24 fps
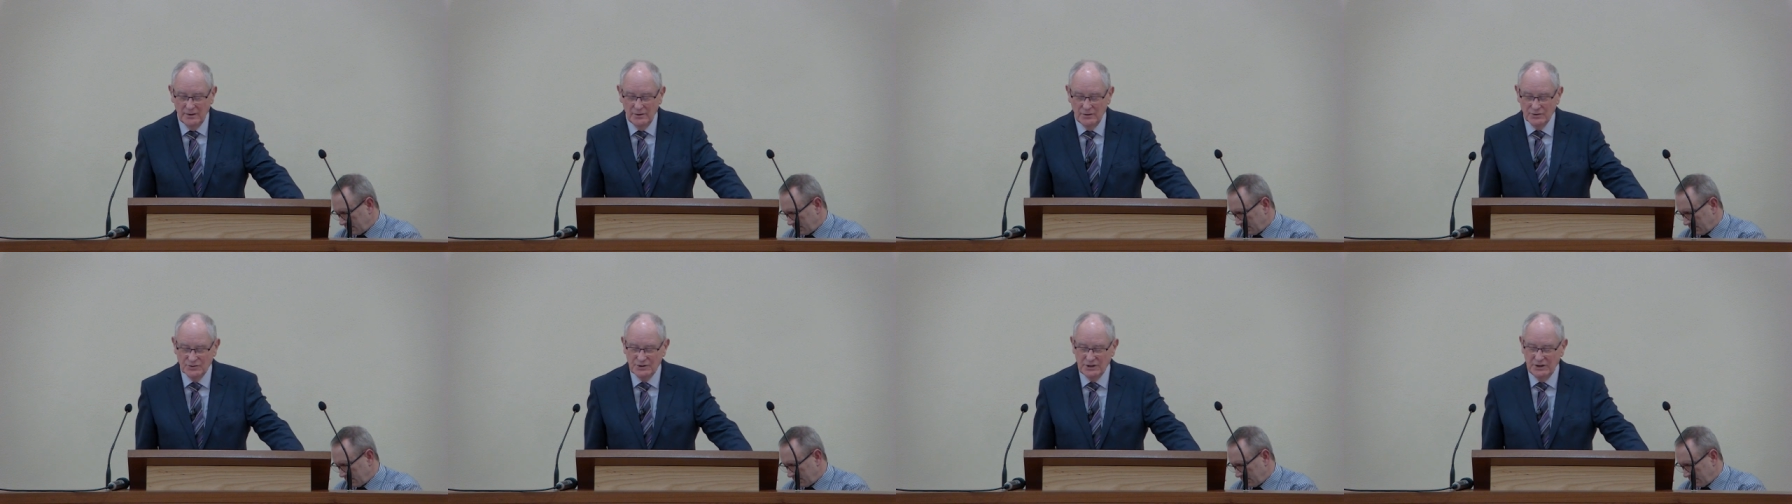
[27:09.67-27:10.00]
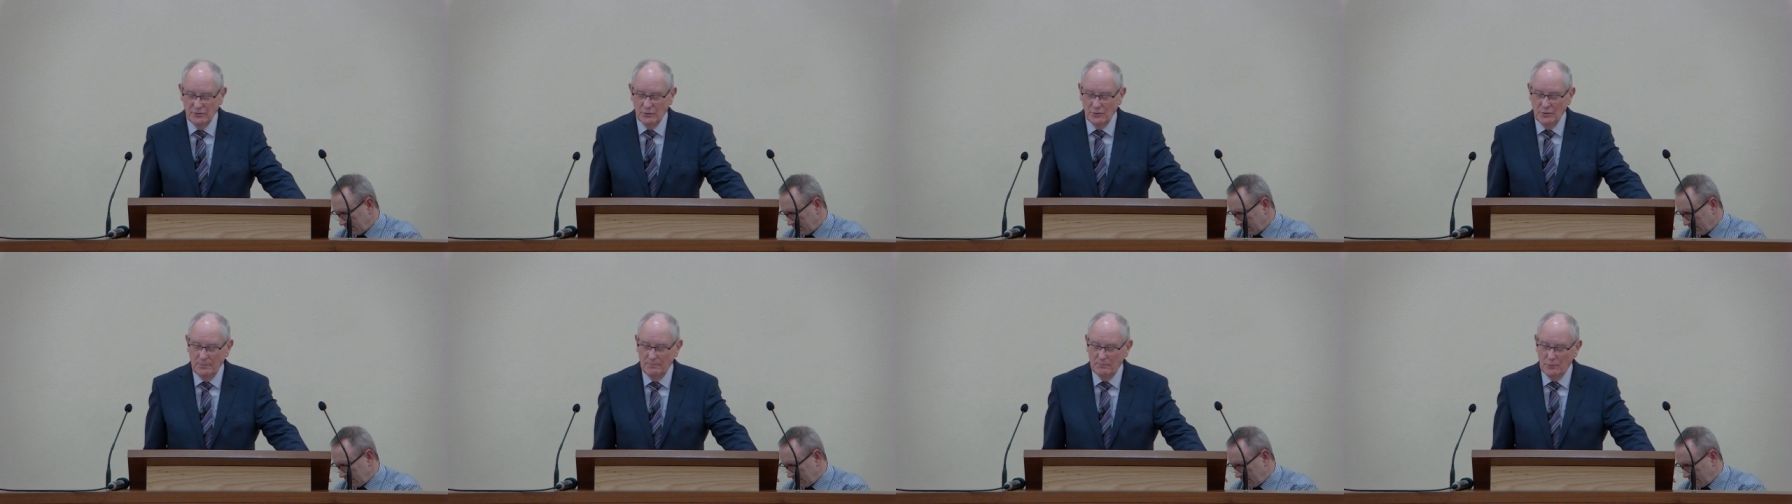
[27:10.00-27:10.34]
You see,
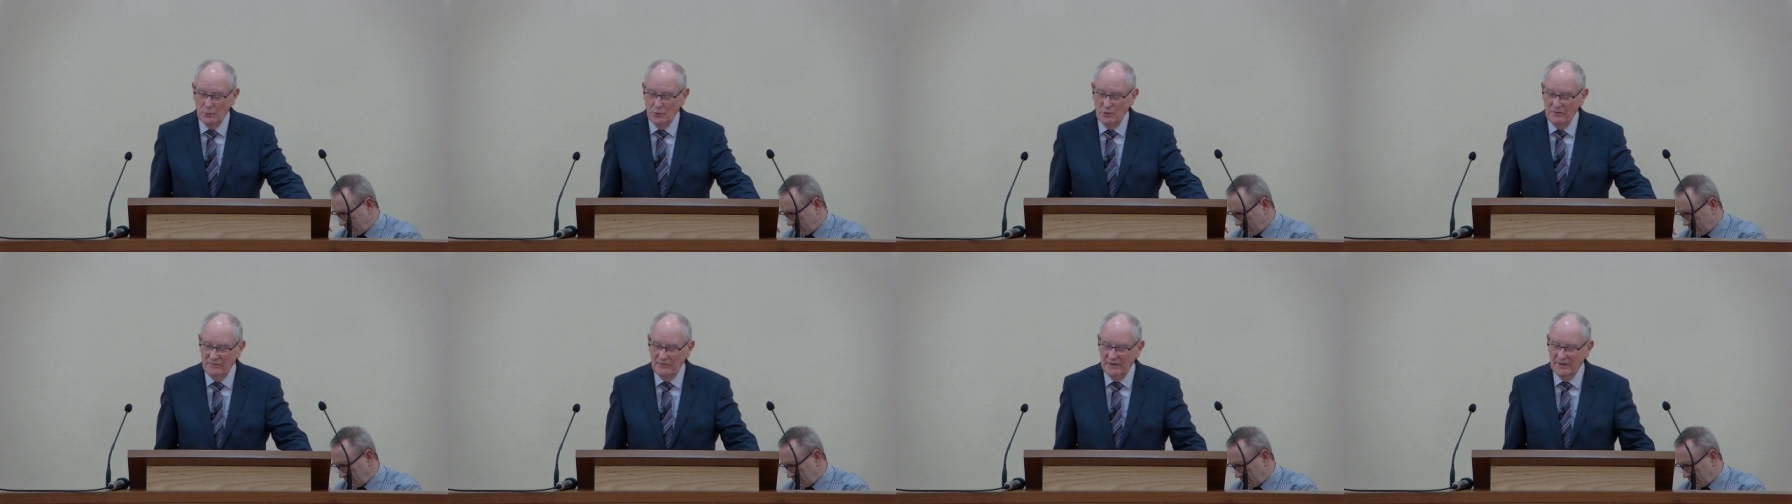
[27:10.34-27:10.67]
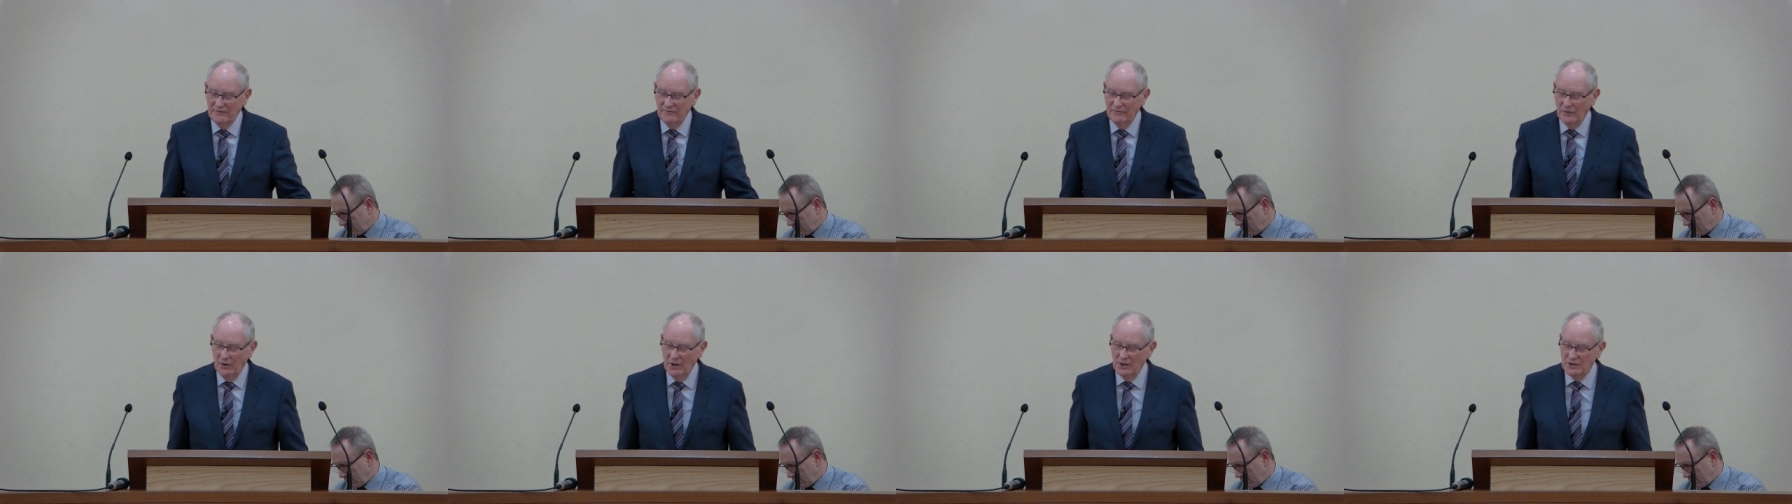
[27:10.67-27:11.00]
the
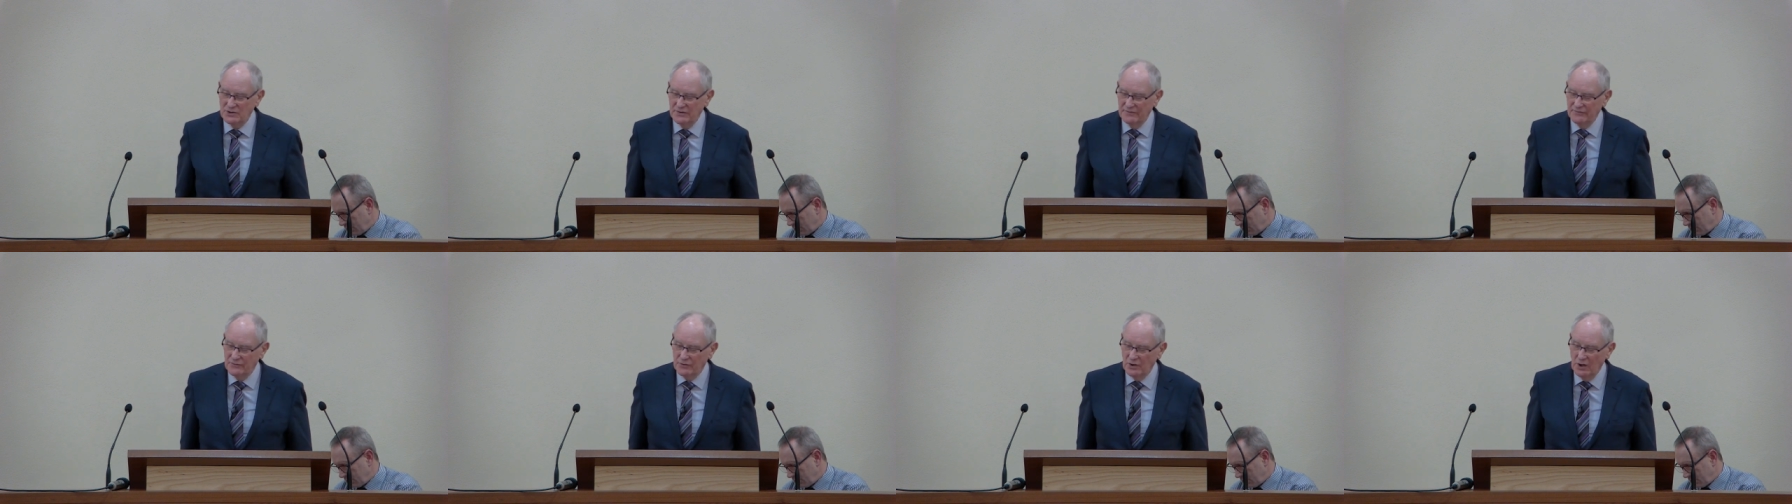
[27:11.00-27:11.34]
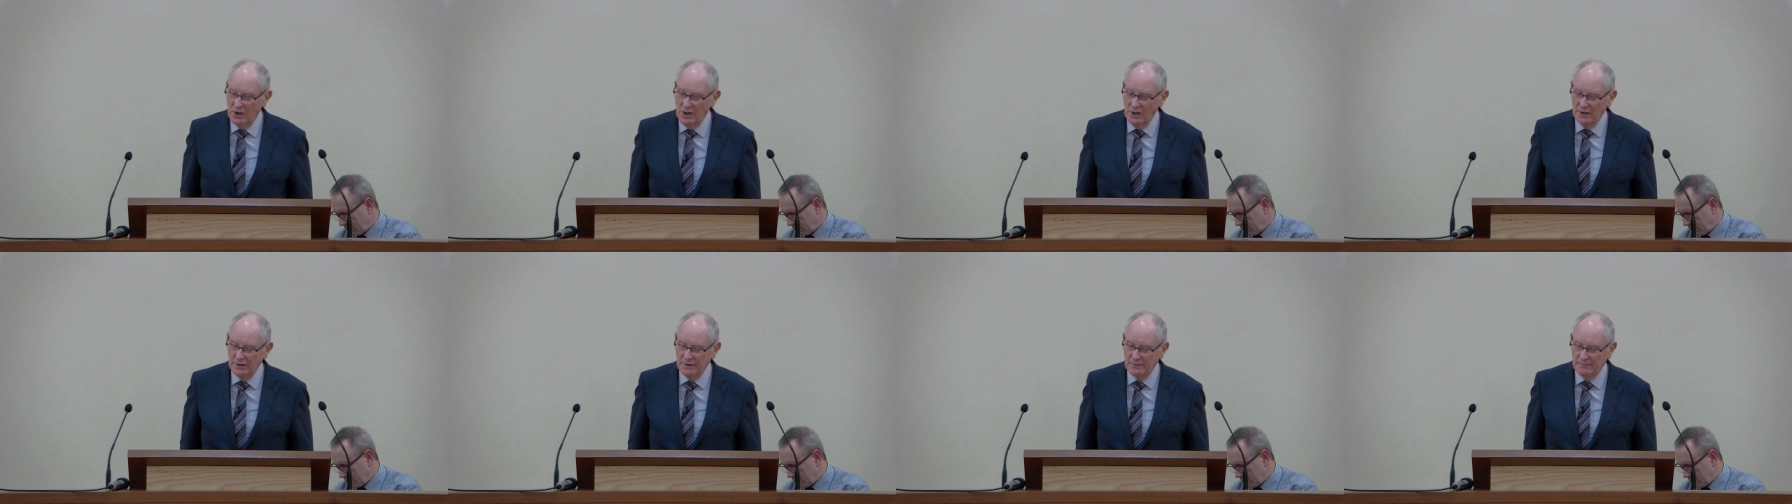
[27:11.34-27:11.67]
reproving voice of
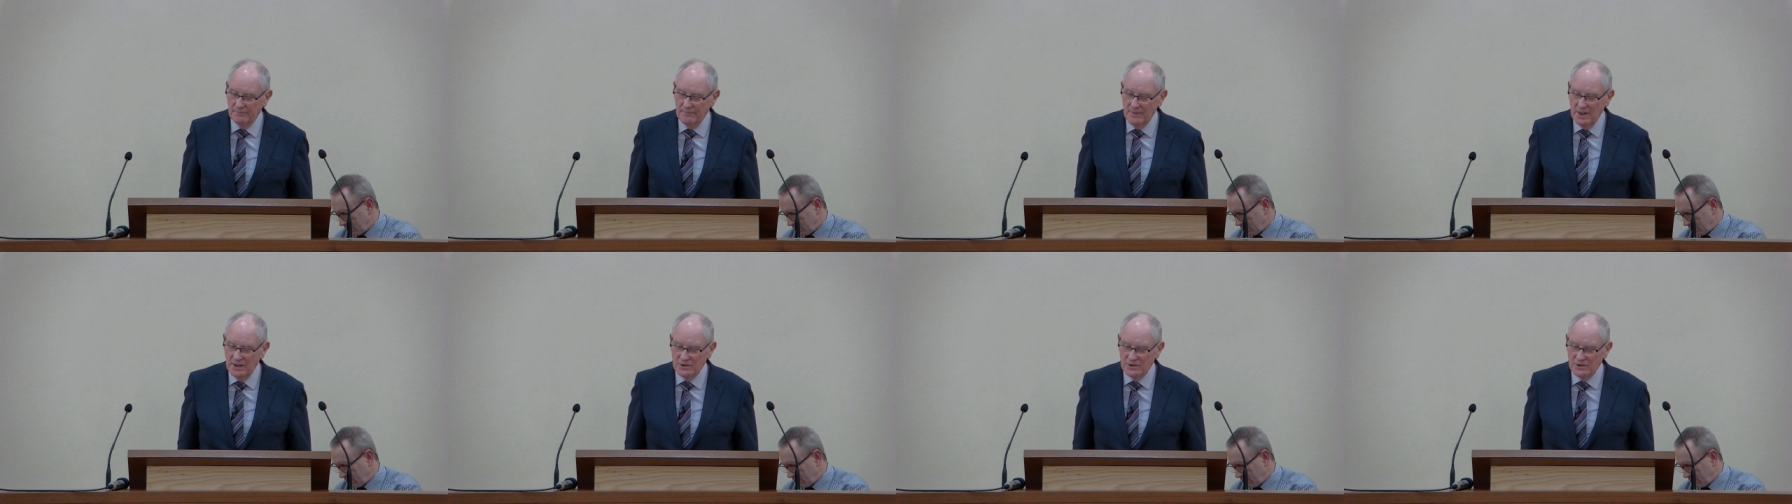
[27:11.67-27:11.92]
God